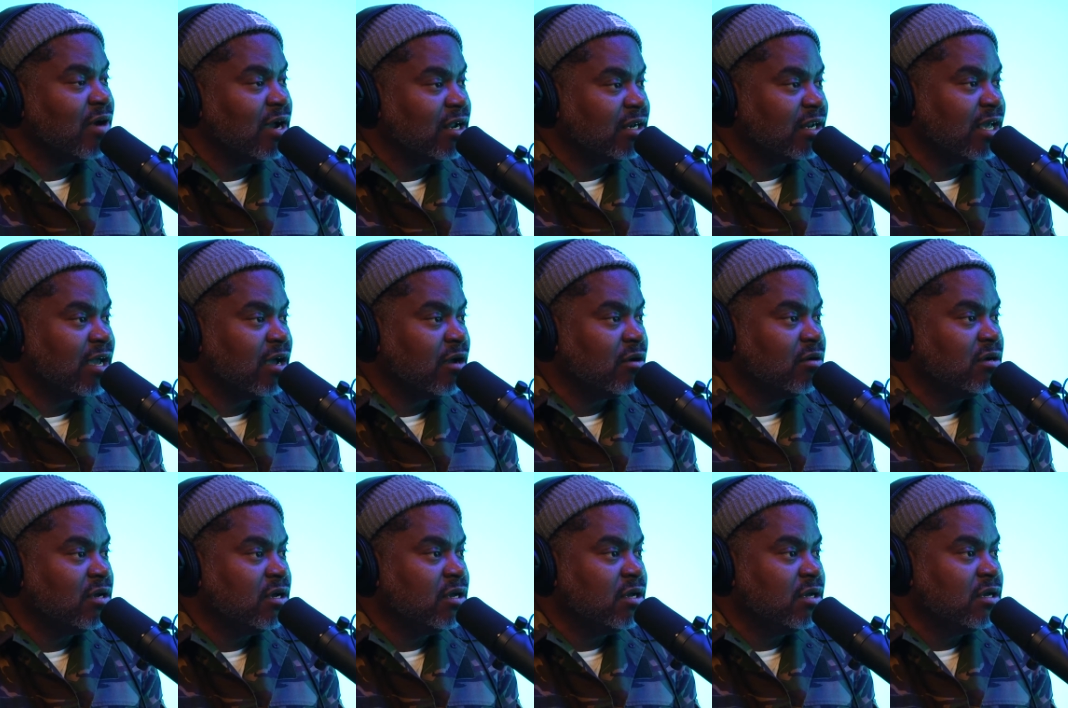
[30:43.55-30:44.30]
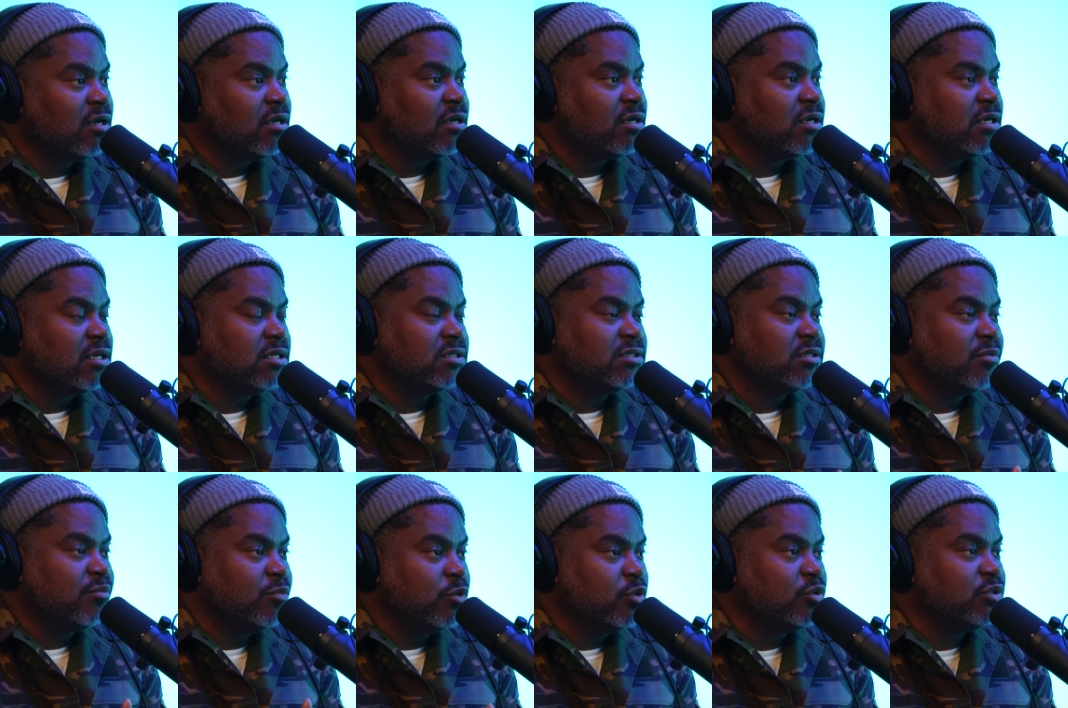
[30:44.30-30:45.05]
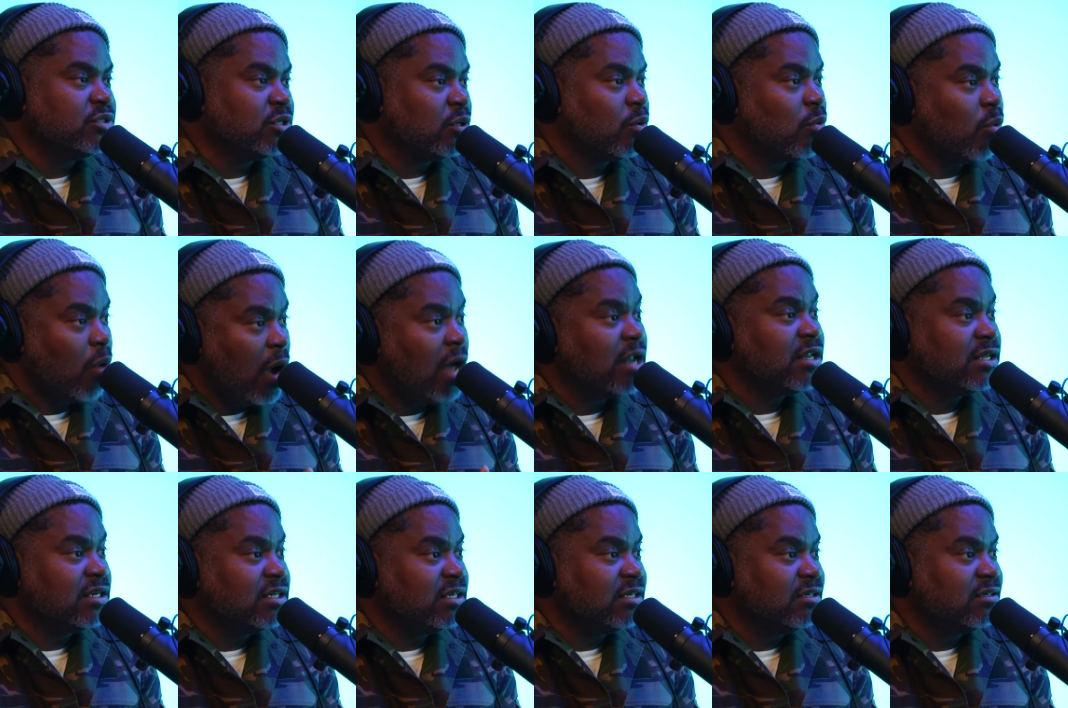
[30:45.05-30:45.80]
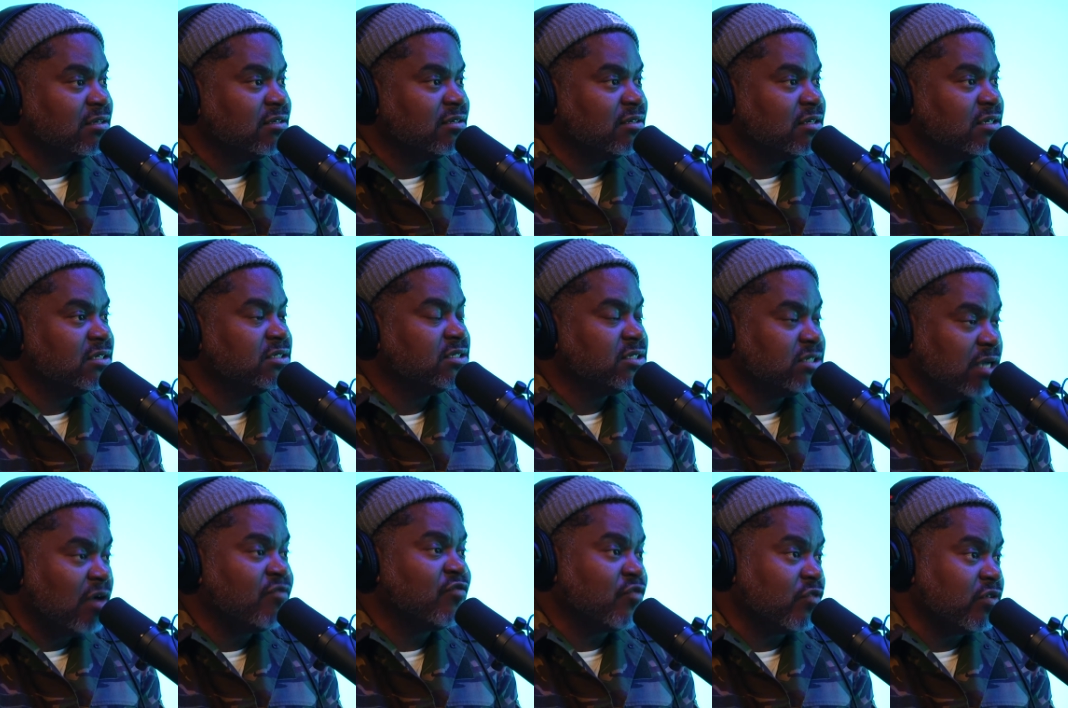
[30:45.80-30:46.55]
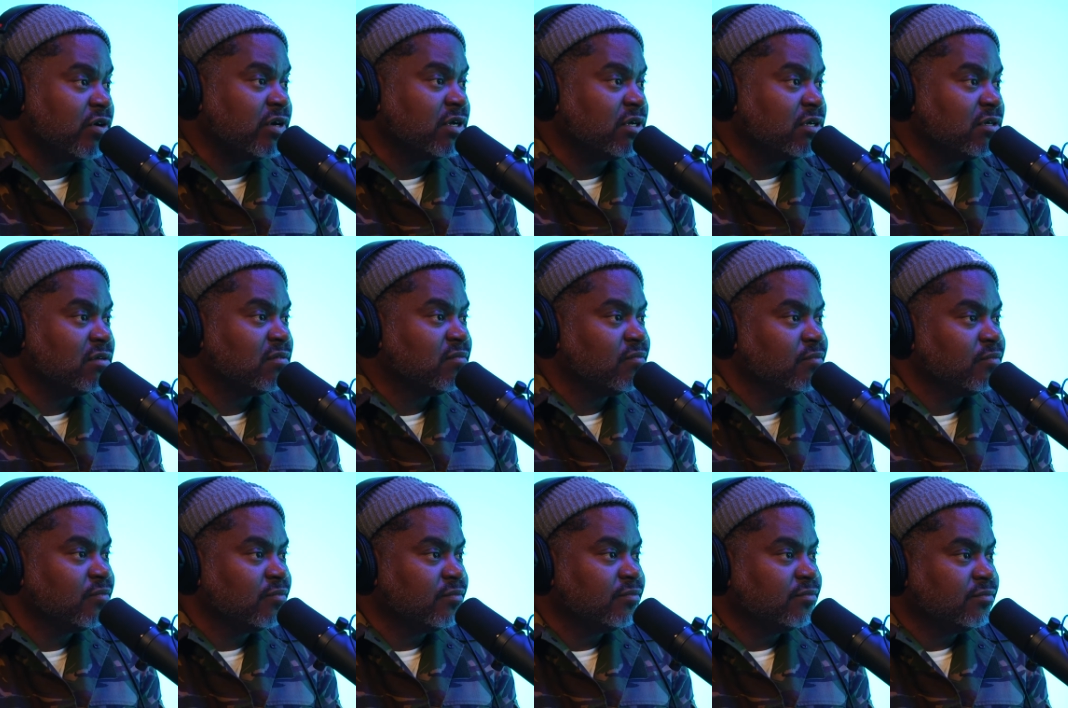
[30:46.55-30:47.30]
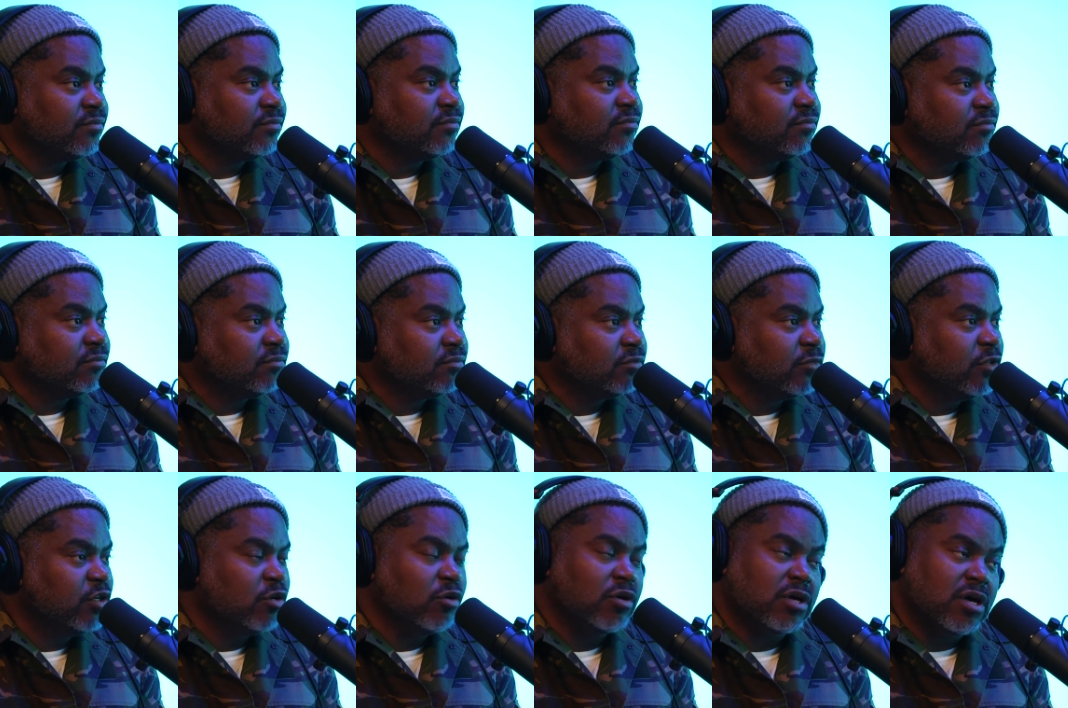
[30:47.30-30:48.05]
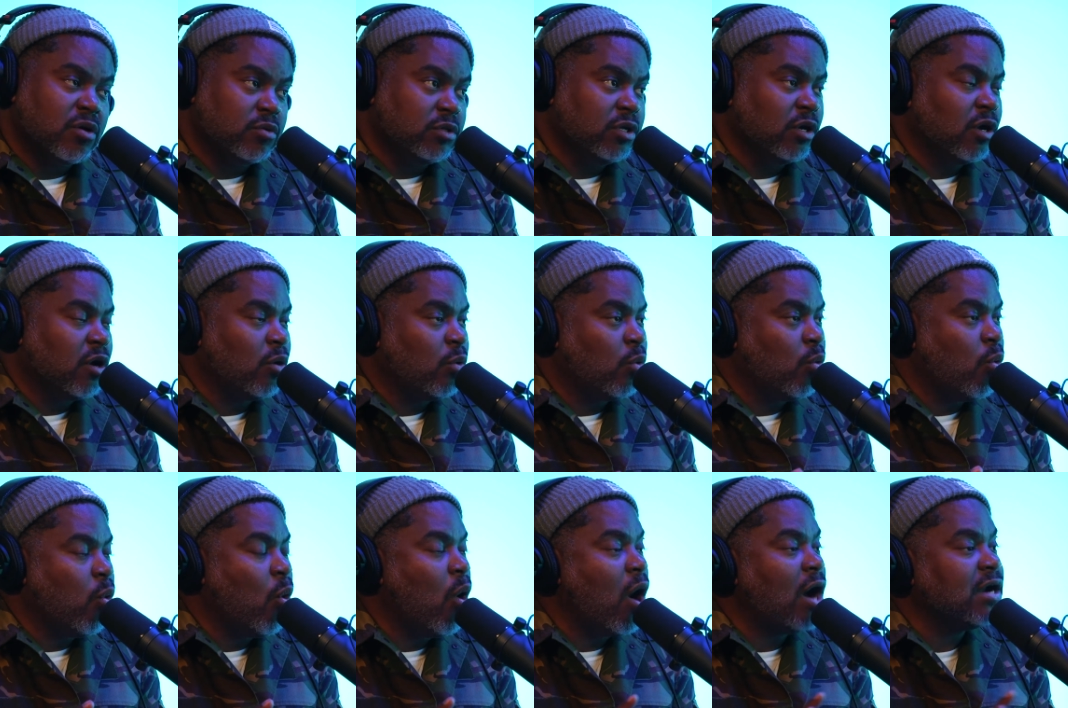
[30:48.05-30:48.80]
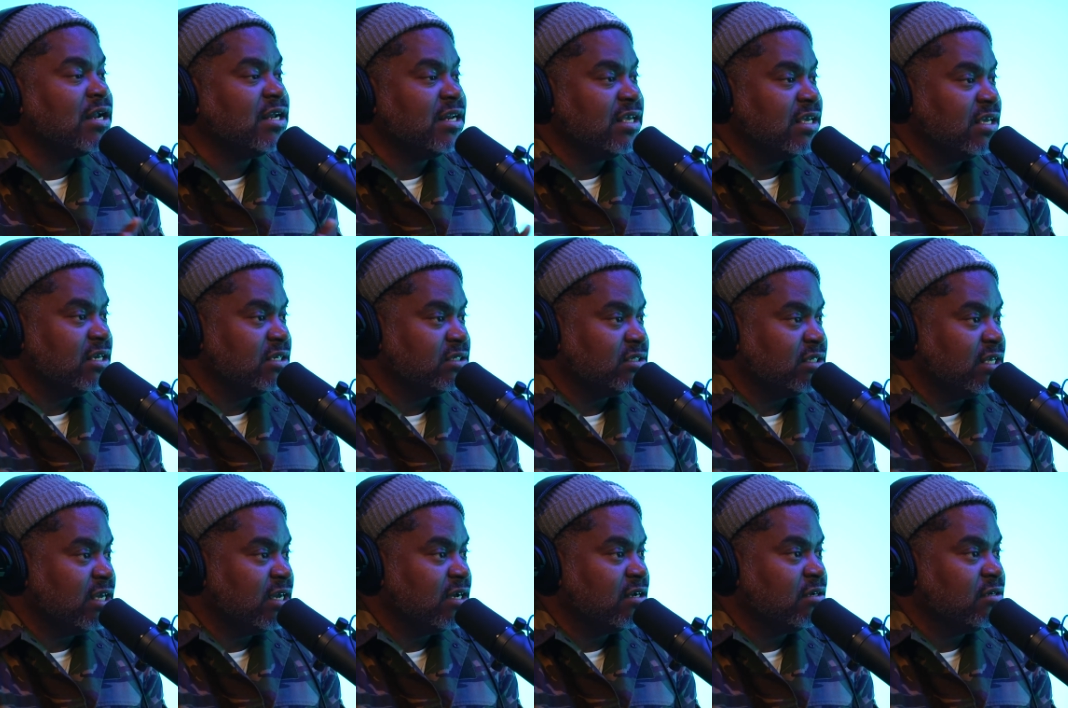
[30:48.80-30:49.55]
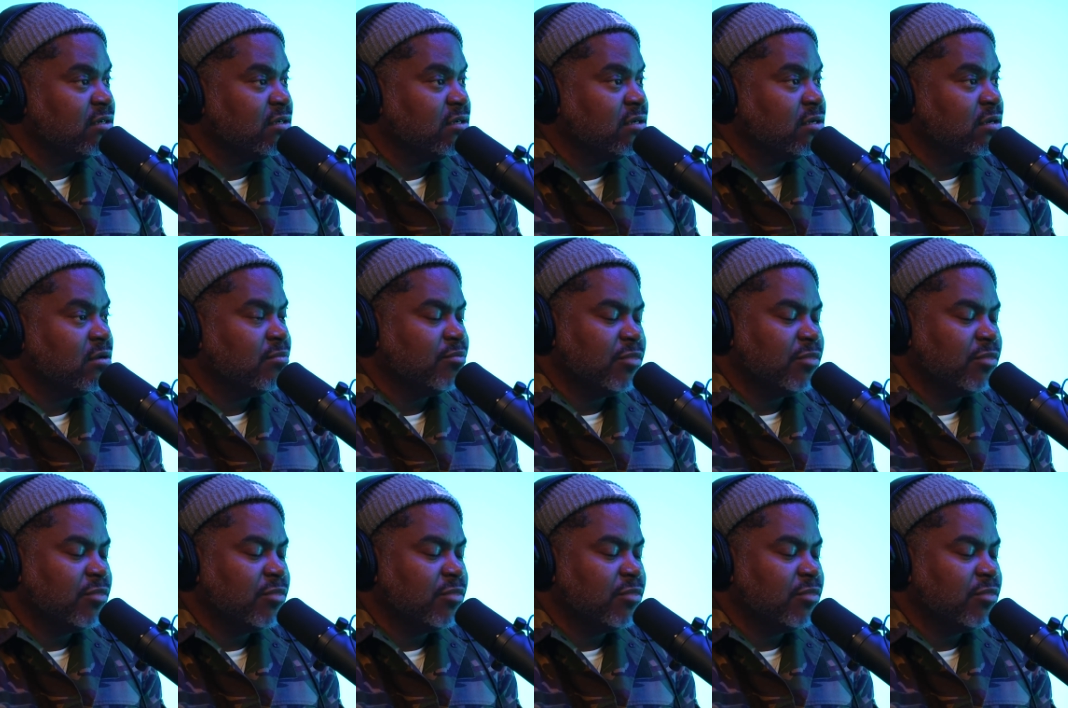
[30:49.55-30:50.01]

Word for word: right now is the music quality is suffering. You know, the right. quantity is there, right.